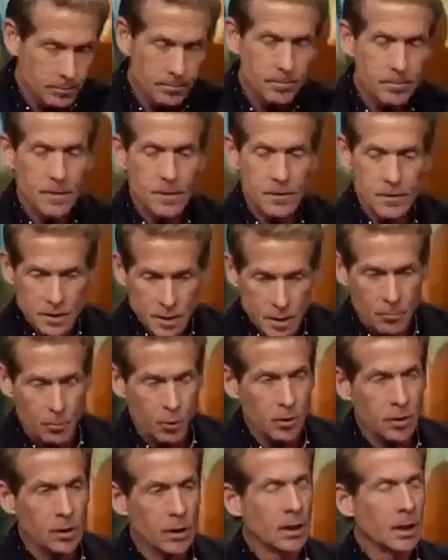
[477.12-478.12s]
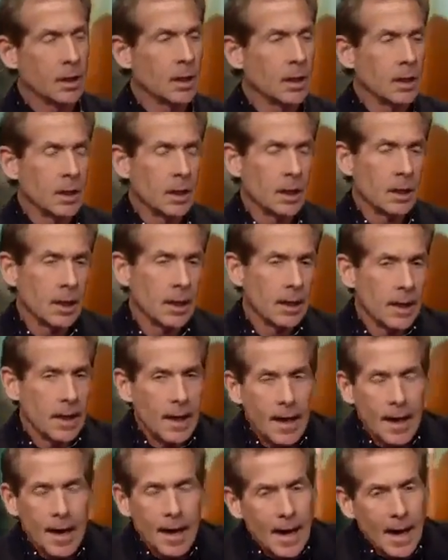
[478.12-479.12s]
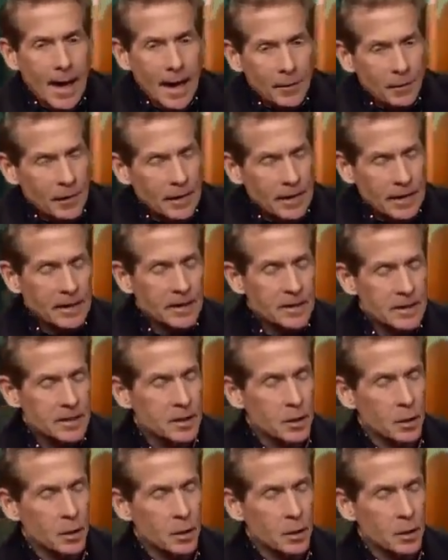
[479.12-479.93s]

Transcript: the, the summer. I, I think he's